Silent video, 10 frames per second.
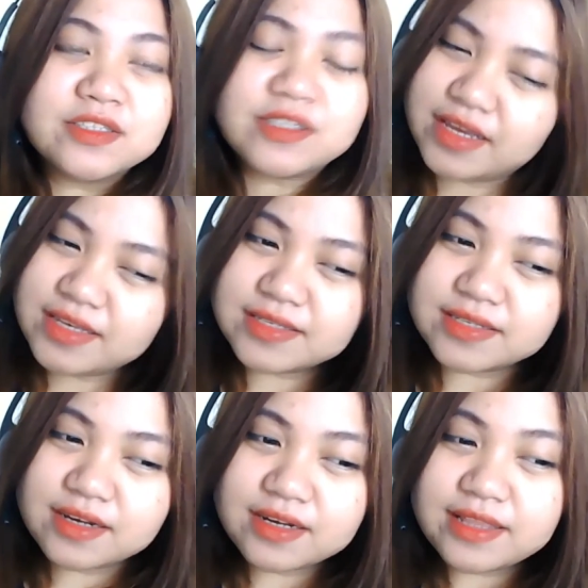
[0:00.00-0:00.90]
today's
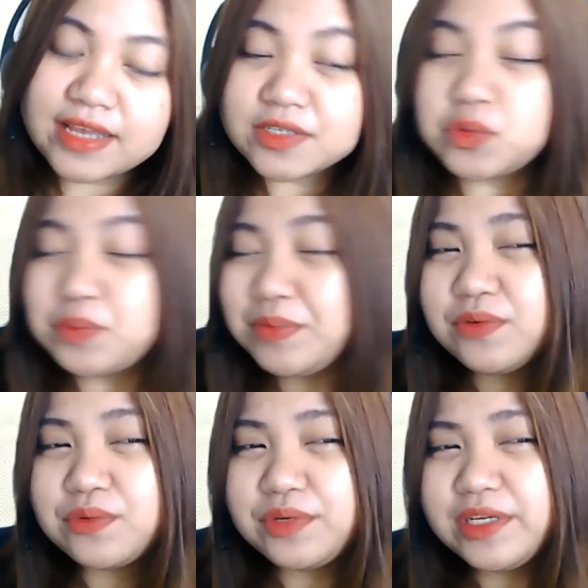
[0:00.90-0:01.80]
lesson will be
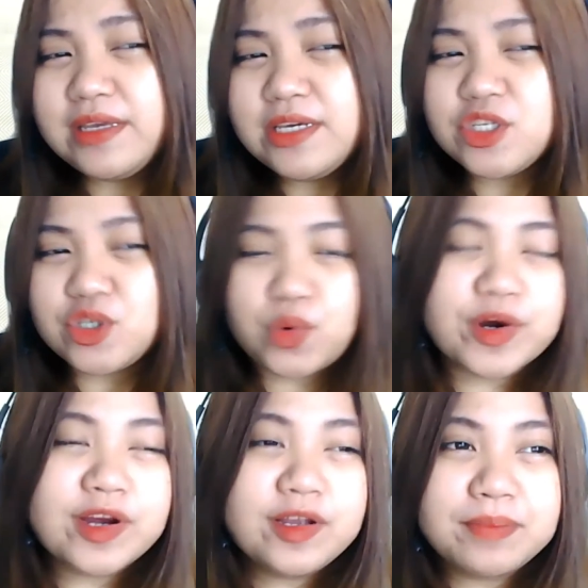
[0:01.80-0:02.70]
really
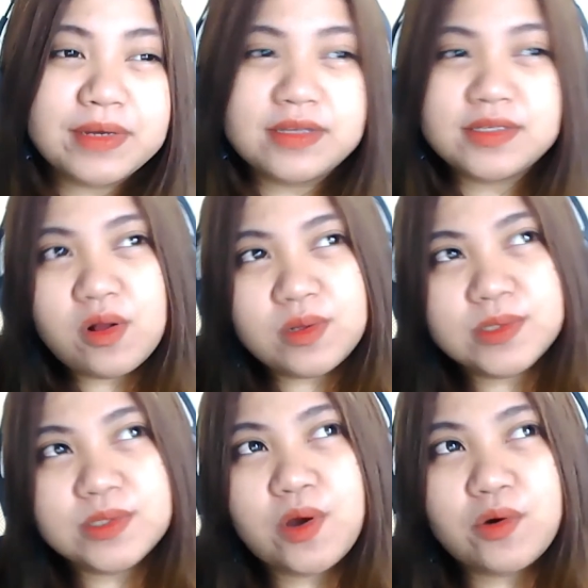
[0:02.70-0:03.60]
short, but it's
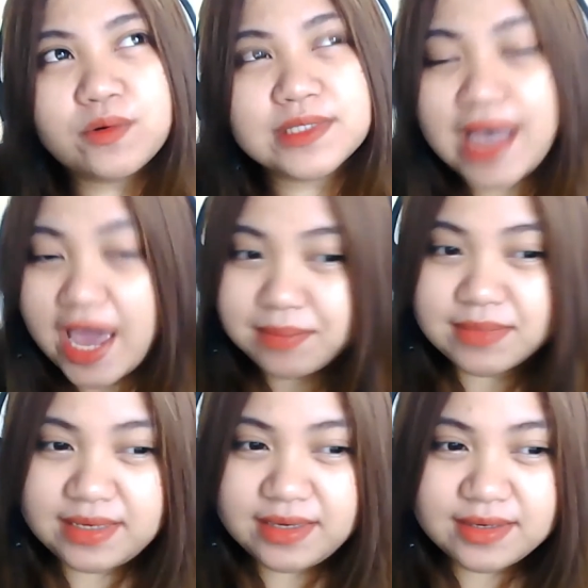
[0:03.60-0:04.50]
also
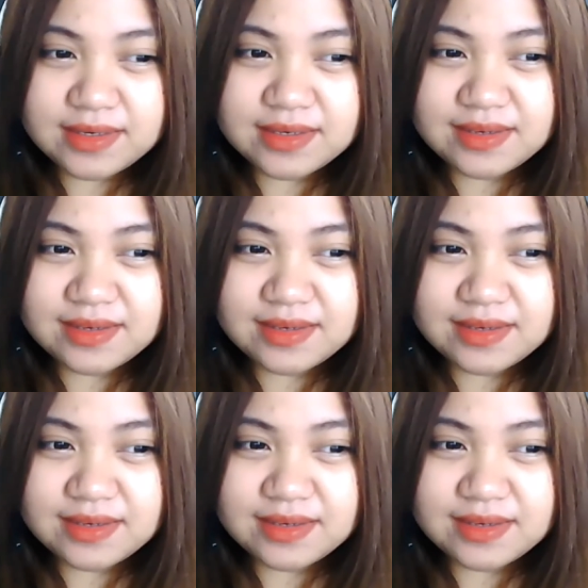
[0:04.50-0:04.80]
timely.